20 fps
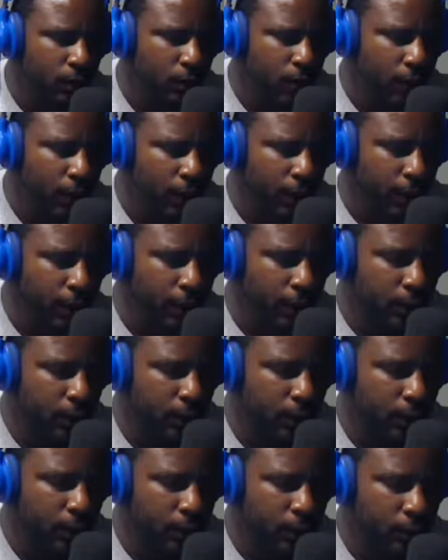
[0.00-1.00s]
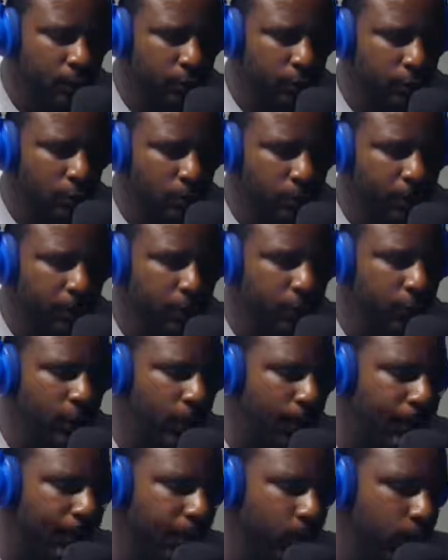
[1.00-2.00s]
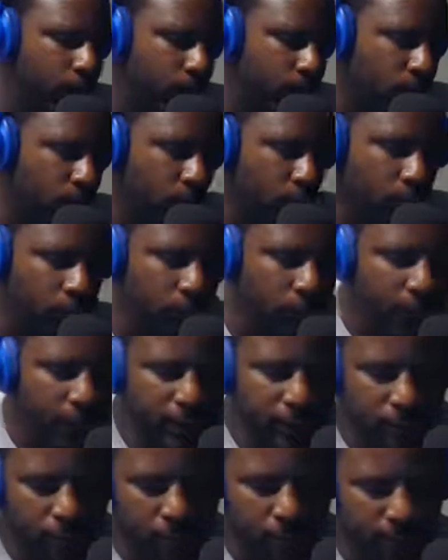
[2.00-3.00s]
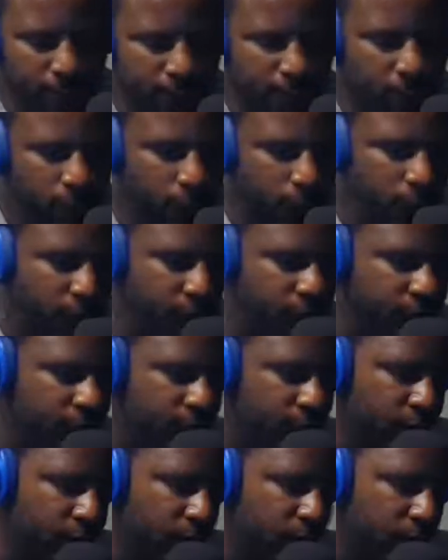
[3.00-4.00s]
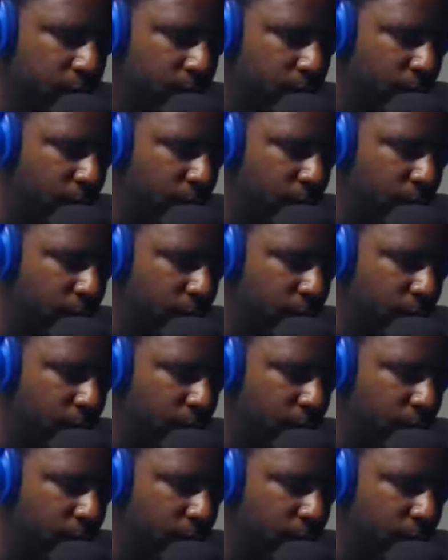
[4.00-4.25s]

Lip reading: and people, you got people with road rage, you got folks that just